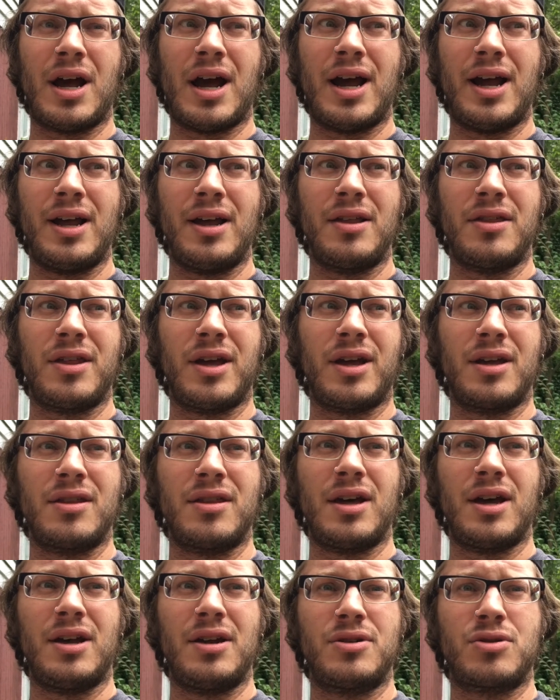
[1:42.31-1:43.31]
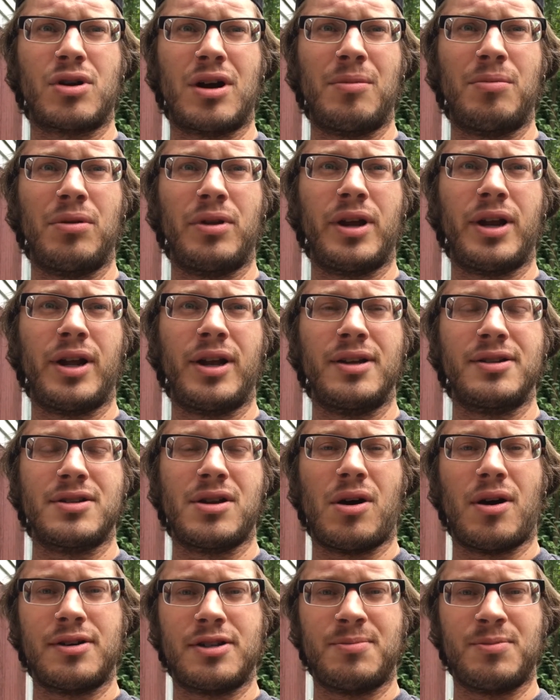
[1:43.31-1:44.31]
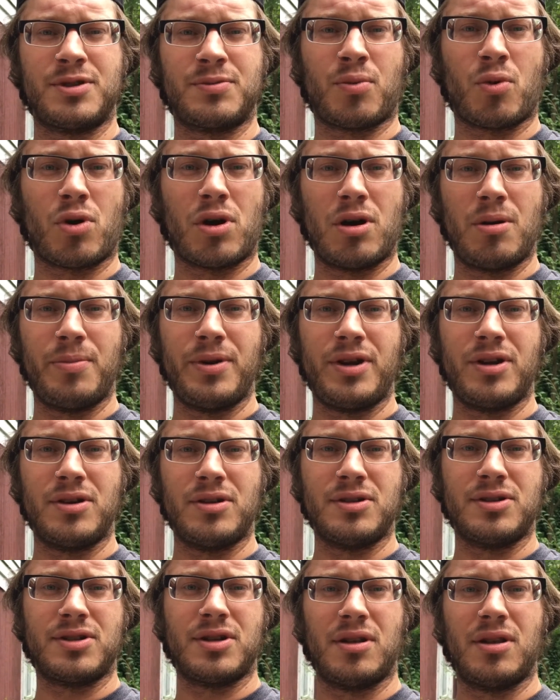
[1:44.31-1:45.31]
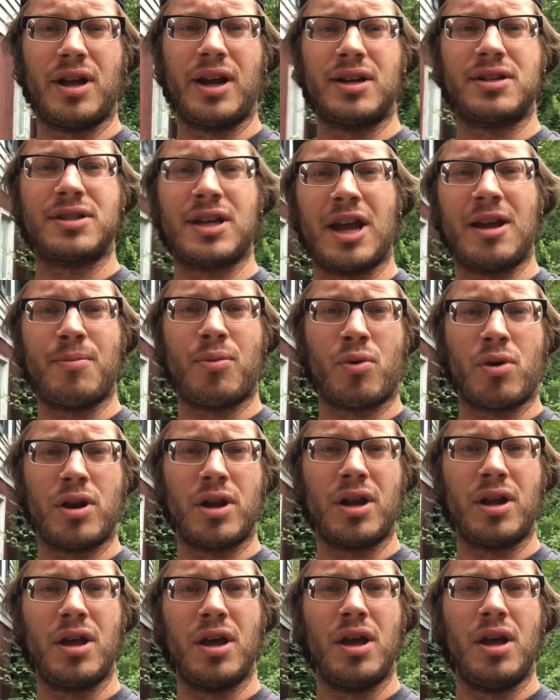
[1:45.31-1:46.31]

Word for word: I think that trampolining is an awesome sport because, like skateboarding,